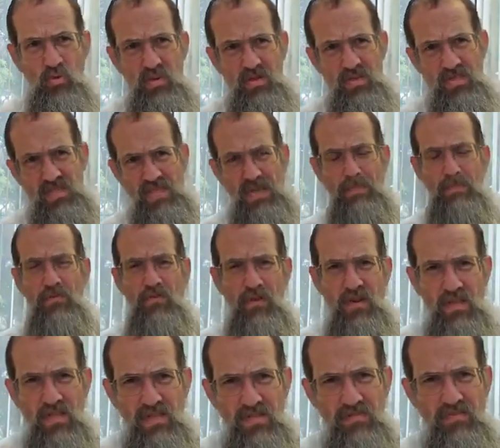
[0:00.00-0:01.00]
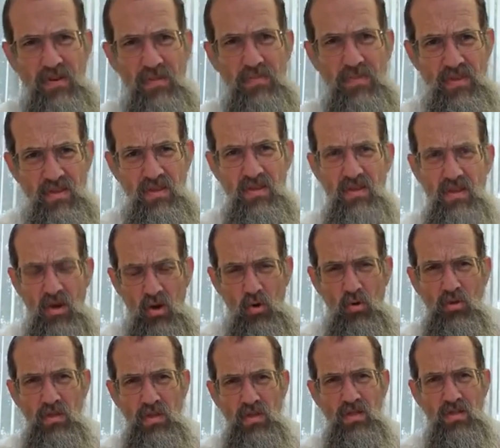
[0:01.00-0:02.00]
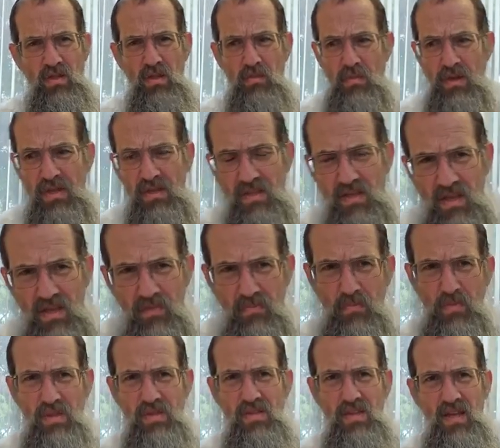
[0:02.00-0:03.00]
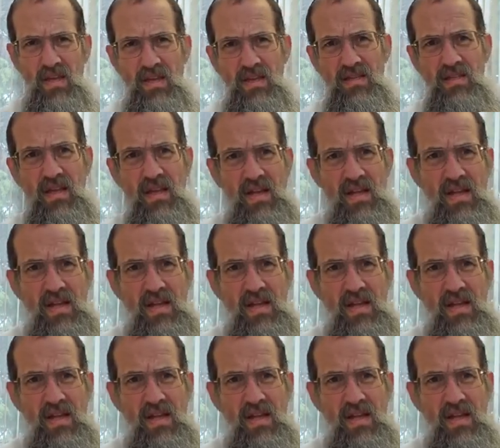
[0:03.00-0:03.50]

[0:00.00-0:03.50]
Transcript: separates from the holy to the mundane.